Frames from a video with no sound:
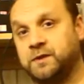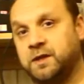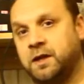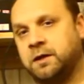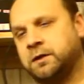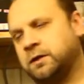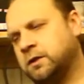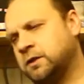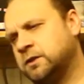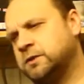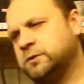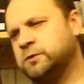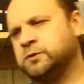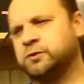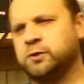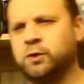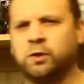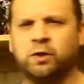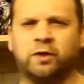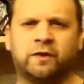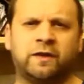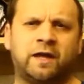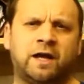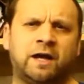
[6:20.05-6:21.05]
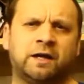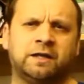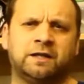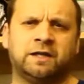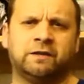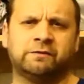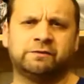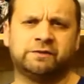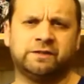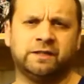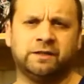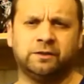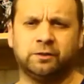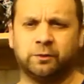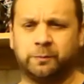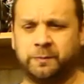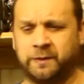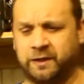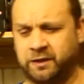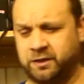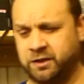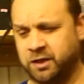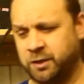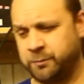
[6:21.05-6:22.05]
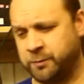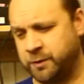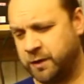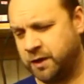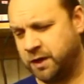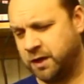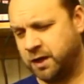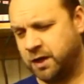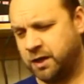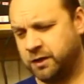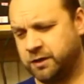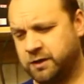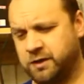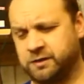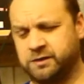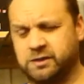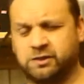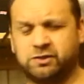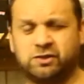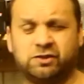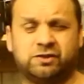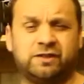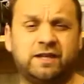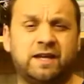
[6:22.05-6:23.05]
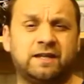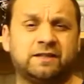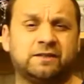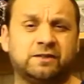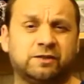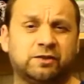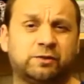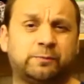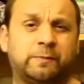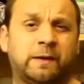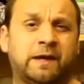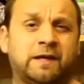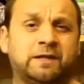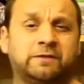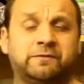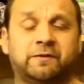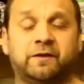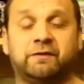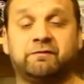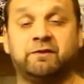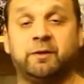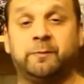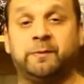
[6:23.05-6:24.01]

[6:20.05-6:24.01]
I'm going to lose all of that. I'm going to have single pickup because there just isn't space for 3